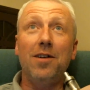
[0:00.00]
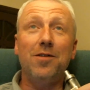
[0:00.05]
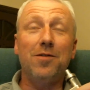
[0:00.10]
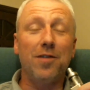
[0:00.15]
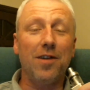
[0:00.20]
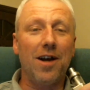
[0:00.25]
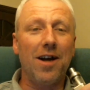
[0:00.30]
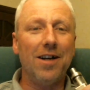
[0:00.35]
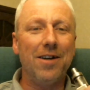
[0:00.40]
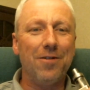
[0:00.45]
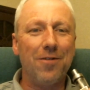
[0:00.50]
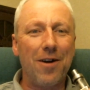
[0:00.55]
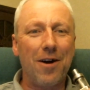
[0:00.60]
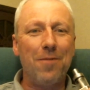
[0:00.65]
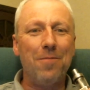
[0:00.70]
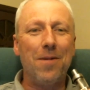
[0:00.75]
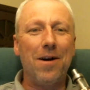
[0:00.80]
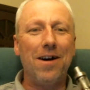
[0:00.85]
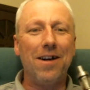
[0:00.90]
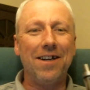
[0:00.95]
flying
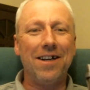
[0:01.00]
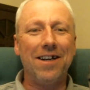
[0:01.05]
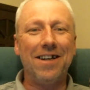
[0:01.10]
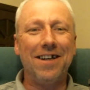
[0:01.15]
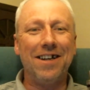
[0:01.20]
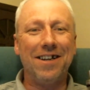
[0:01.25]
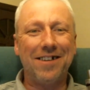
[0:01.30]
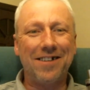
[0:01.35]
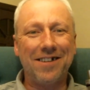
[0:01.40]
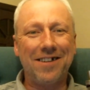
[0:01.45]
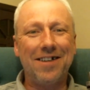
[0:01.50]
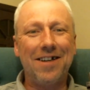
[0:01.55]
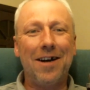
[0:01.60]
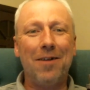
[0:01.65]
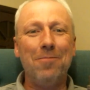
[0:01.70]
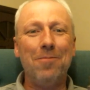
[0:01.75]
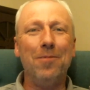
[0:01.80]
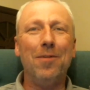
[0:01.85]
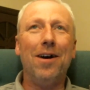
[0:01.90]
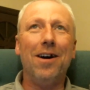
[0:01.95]
around my
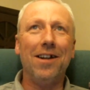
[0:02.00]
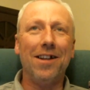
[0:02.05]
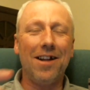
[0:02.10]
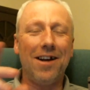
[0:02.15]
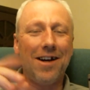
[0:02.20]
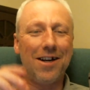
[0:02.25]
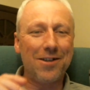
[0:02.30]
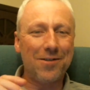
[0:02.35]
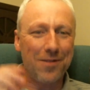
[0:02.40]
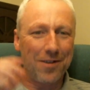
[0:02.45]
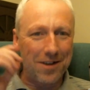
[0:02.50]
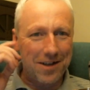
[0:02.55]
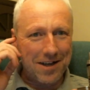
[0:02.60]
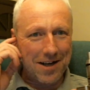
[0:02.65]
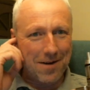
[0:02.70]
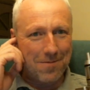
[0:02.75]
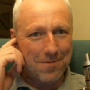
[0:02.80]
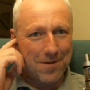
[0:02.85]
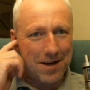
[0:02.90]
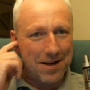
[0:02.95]
my lights for the
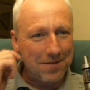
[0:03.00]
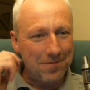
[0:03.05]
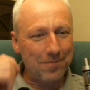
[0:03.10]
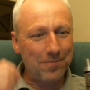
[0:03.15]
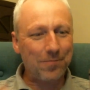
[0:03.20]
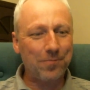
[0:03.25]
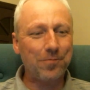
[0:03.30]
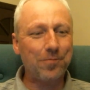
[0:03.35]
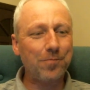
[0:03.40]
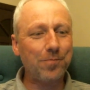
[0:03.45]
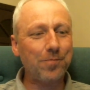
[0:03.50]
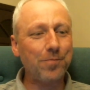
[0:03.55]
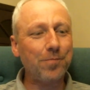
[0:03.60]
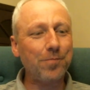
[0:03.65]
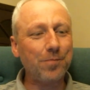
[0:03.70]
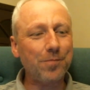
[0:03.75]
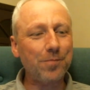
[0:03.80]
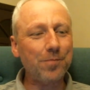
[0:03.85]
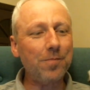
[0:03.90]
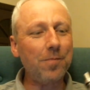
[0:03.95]
camera.
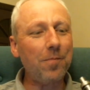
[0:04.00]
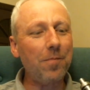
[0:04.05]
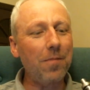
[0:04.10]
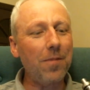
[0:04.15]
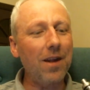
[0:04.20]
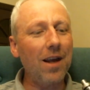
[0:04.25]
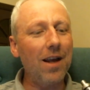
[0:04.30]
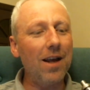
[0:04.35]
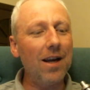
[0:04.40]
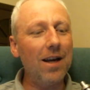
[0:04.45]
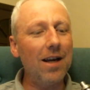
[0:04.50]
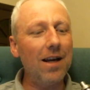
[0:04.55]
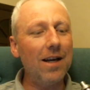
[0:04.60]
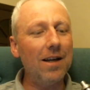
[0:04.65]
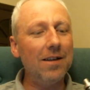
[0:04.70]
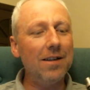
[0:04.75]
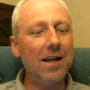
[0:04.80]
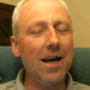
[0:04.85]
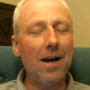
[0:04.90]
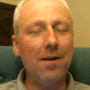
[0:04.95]

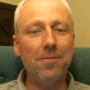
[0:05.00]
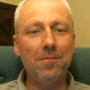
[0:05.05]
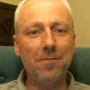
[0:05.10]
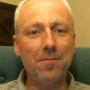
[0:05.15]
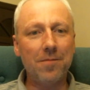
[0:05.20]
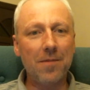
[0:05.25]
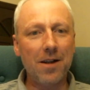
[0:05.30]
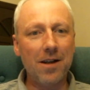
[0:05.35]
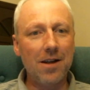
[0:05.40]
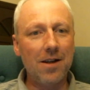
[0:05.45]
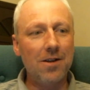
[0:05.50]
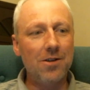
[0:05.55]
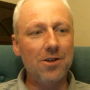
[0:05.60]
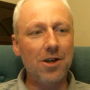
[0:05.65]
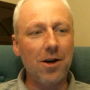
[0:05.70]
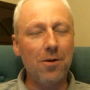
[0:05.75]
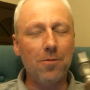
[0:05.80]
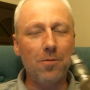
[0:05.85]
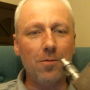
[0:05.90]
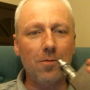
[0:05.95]
Yeah.
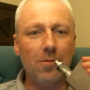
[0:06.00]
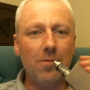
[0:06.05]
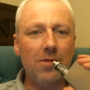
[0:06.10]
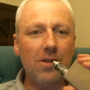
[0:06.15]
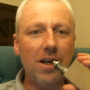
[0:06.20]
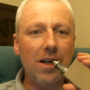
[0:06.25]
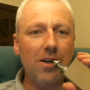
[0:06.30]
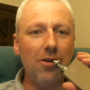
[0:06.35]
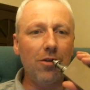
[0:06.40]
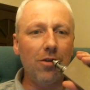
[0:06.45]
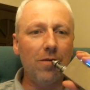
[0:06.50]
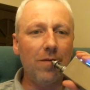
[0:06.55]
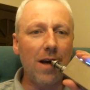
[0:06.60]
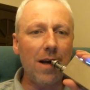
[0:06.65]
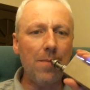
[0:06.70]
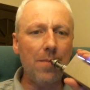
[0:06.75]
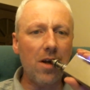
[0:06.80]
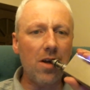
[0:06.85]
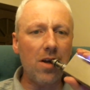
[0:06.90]
So take another vape.